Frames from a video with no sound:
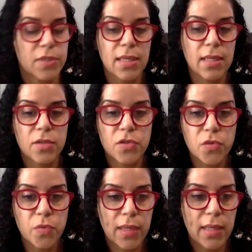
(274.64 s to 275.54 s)
tenants
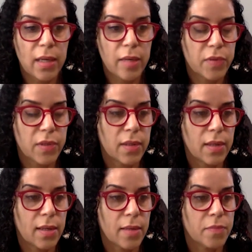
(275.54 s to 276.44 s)
to really have
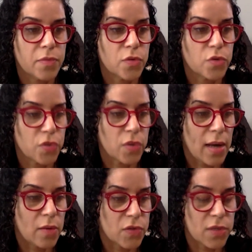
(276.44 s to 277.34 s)
um, social
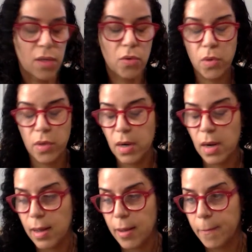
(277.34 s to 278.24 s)
housing or
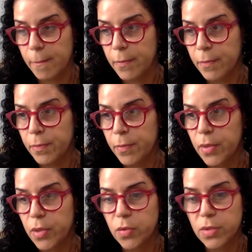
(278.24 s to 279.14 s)
um, you know